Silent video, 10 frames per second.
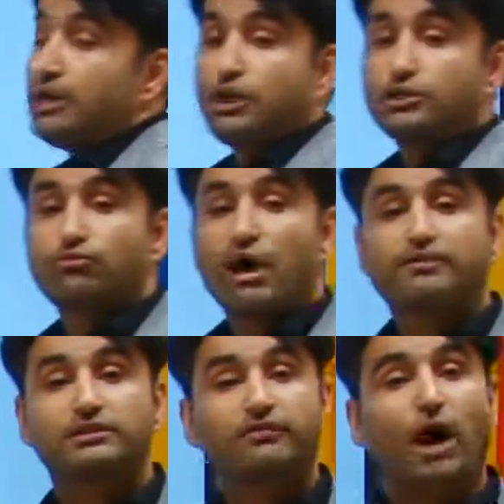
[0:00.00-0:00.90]
The
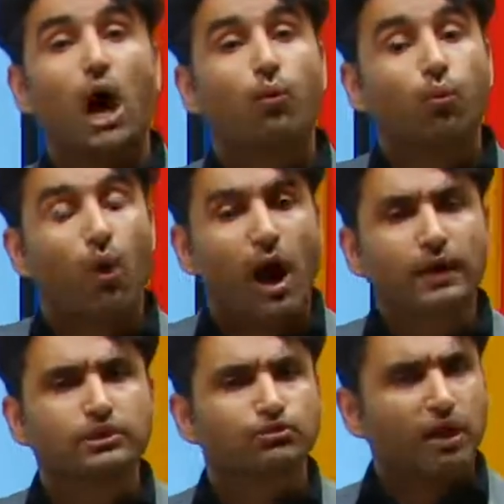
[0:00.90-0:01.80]
derivative of
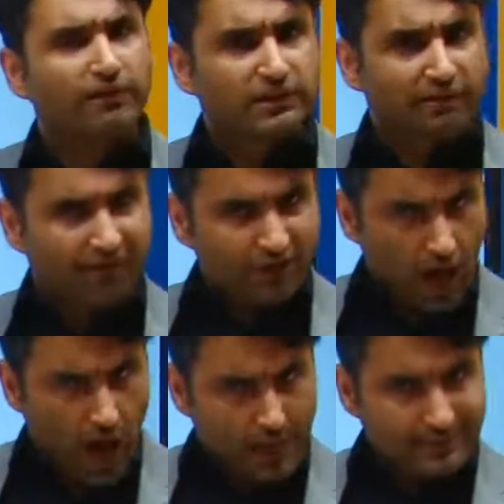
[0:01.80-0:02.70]
1, the derivative of
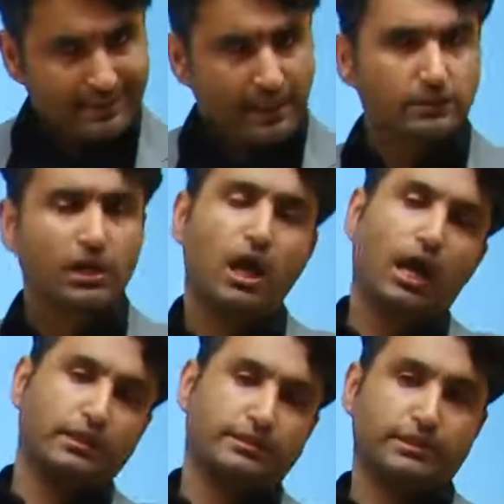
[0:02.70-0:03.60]
constant,
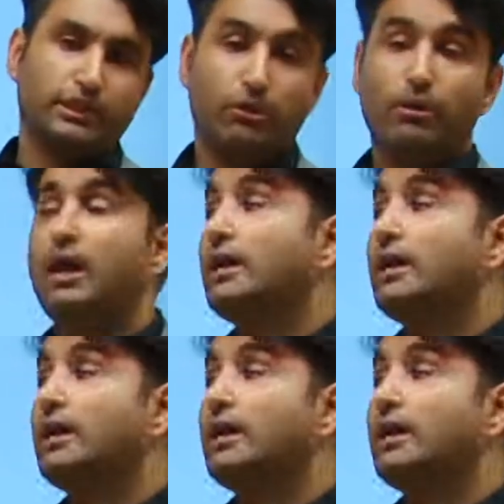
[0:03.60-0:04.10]
is 0.